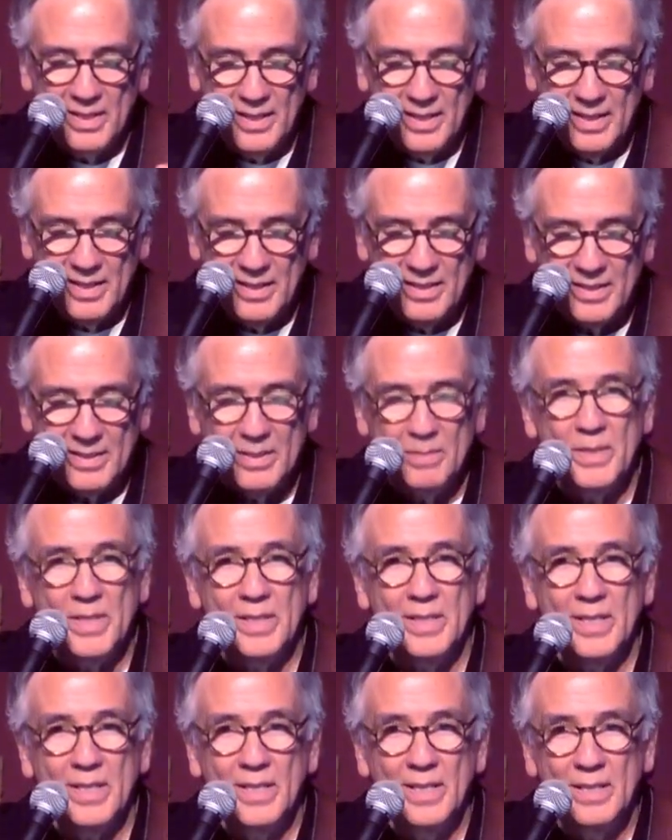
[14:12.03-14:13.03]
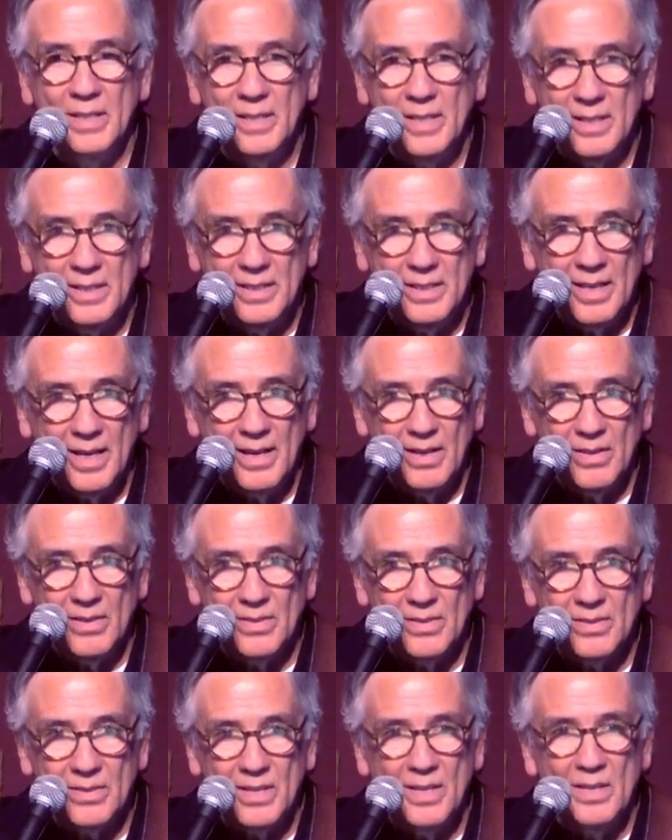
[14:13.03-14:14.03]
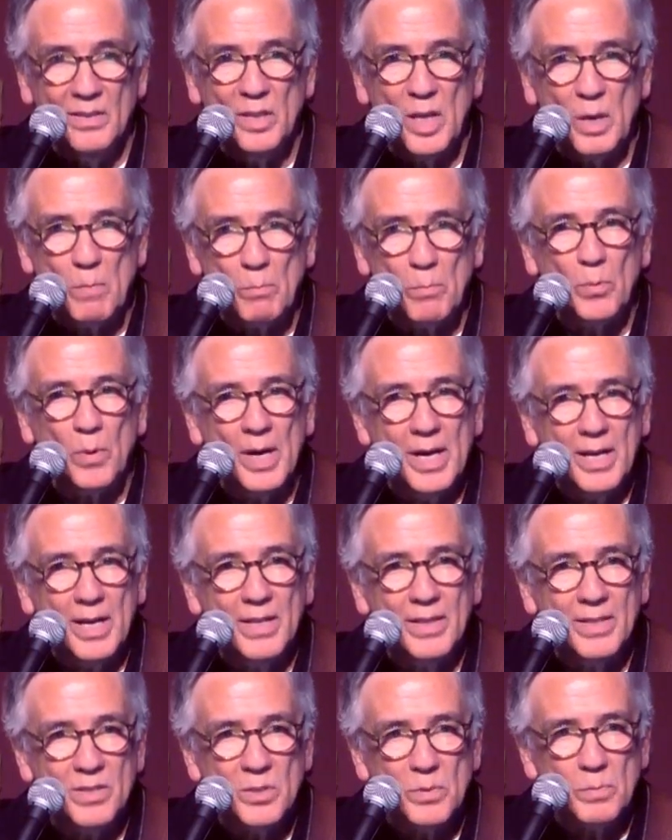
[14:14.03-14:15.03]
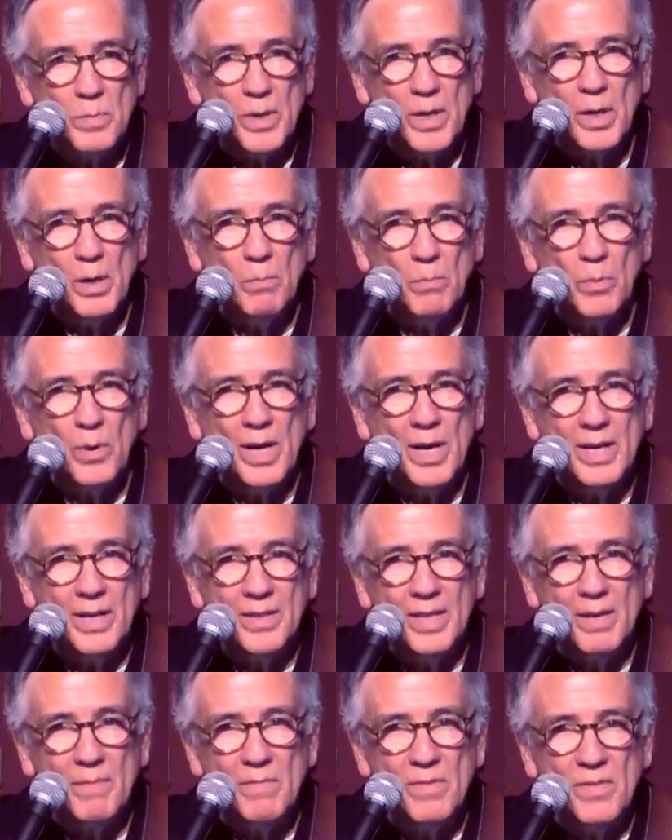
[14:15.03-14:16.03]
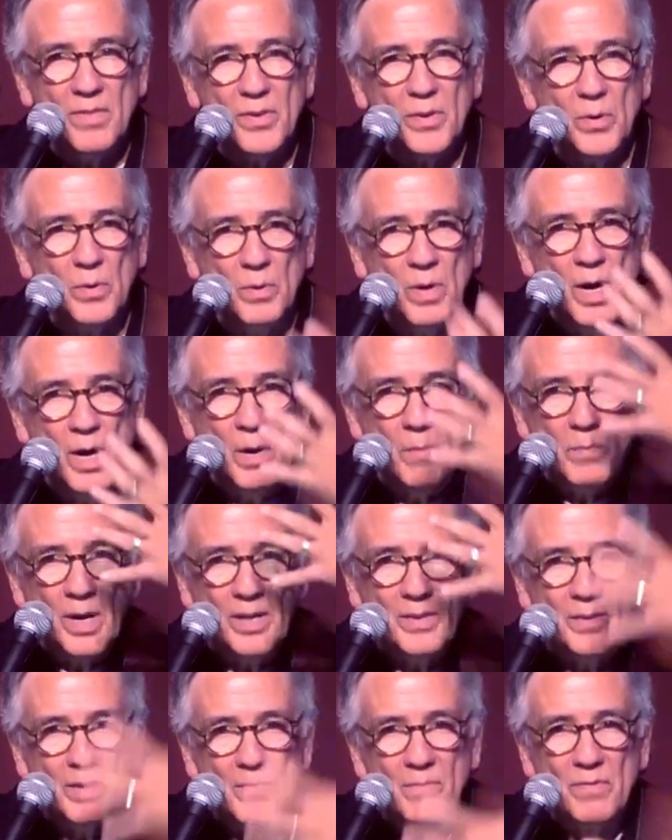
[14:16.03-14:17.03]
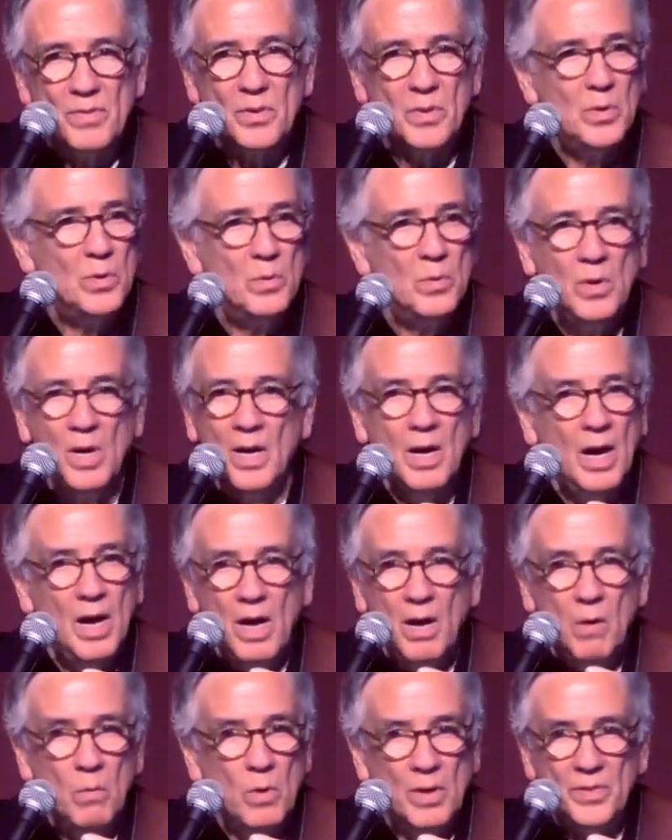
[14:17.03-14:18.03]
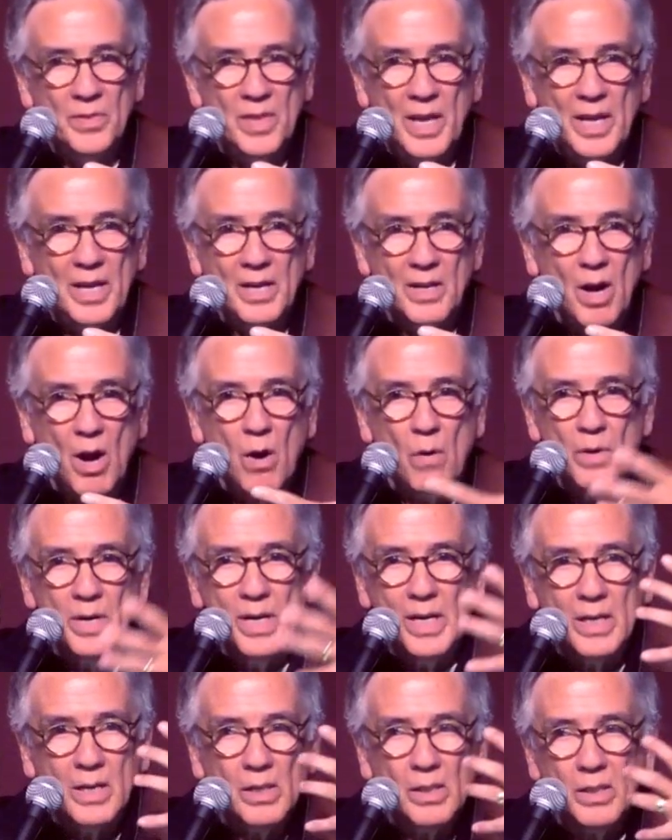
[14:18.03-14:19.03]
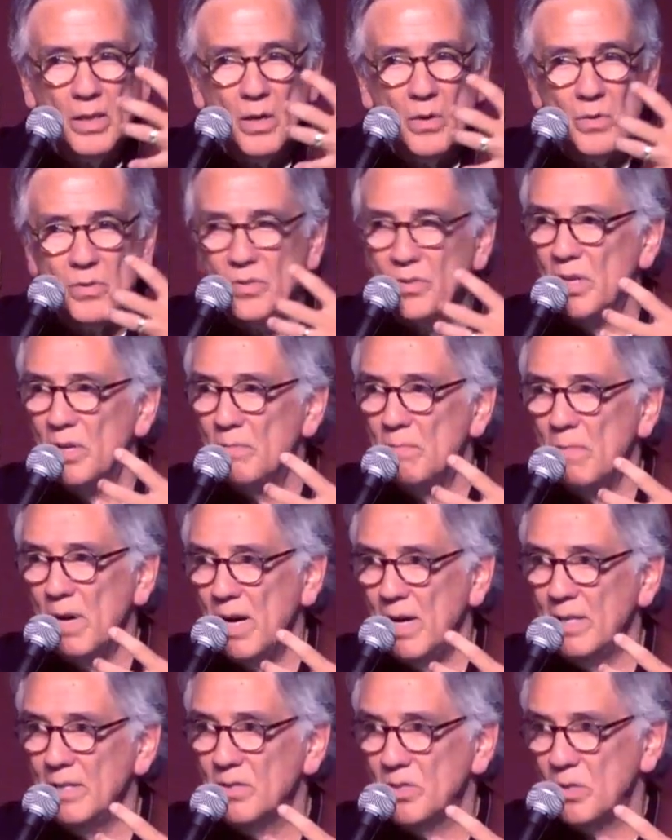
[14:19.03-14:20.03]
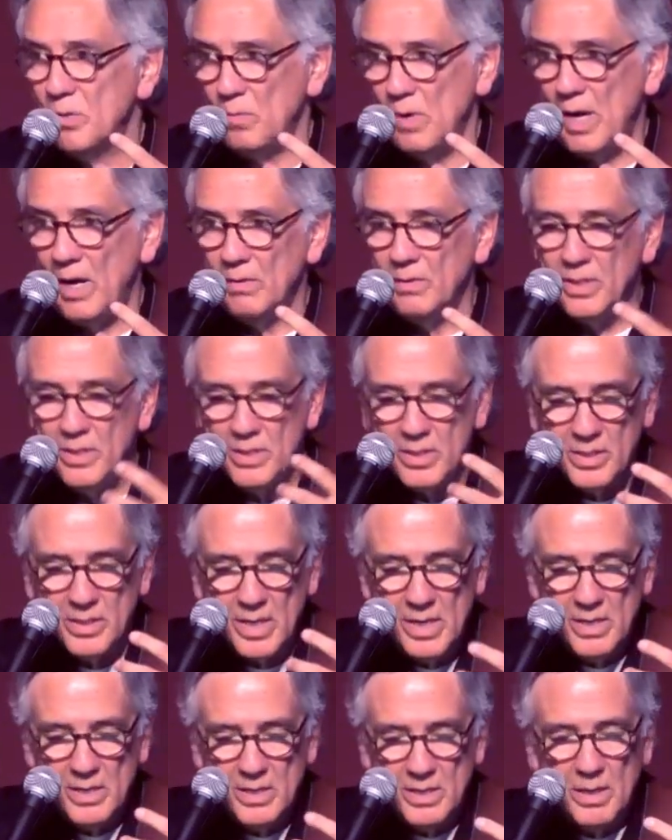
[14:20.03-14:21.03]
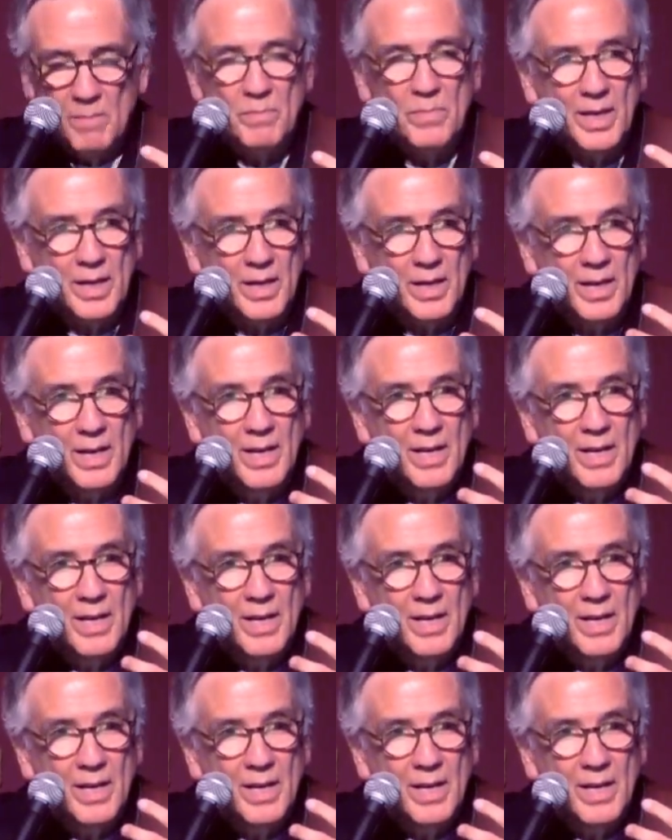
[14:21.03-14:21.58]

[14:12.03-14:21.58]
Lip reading: intimate details that break the spell, break them through what they had already closed their minds around, to see something